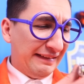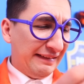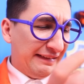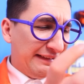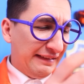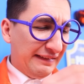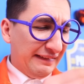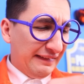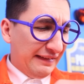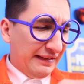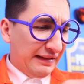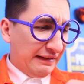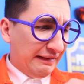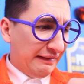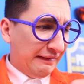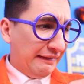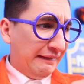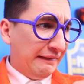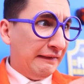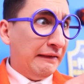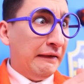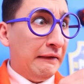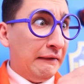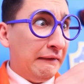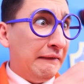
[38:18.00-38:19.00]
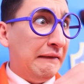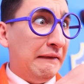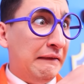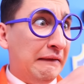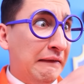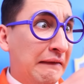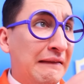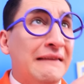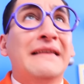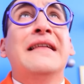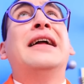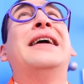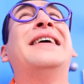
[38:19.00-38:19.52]
Oh,
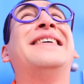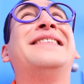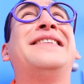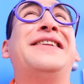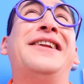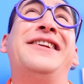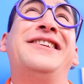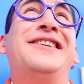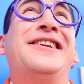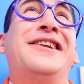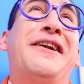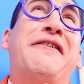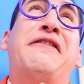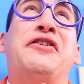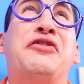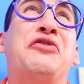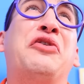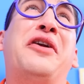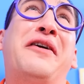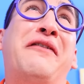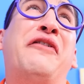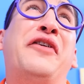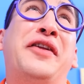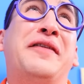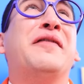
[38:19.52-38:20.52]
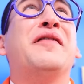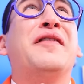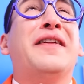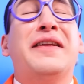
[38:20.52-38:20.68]
probability theory! Make him